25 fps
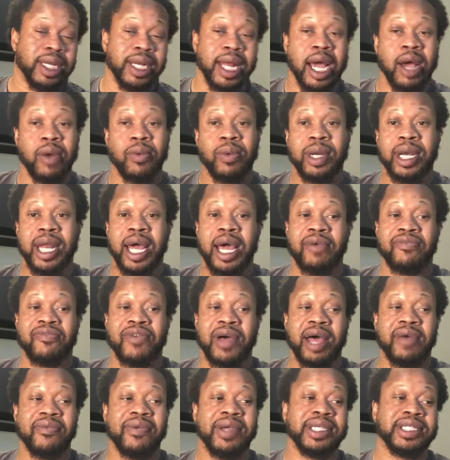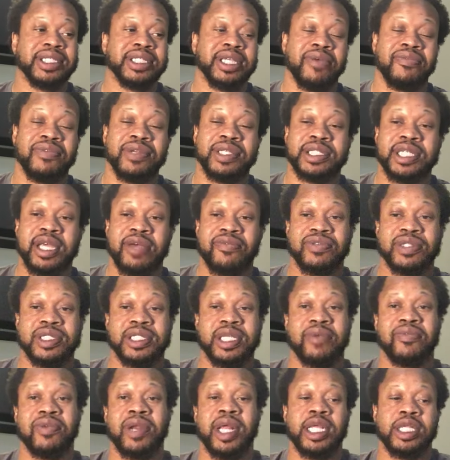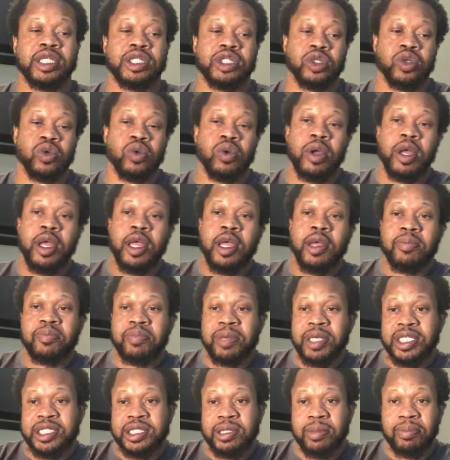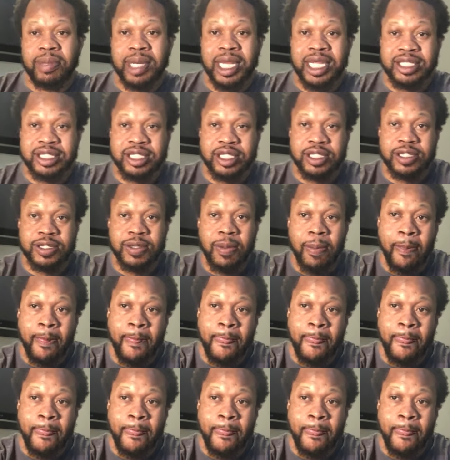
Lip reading: 919-587-7782. Peace and blessings.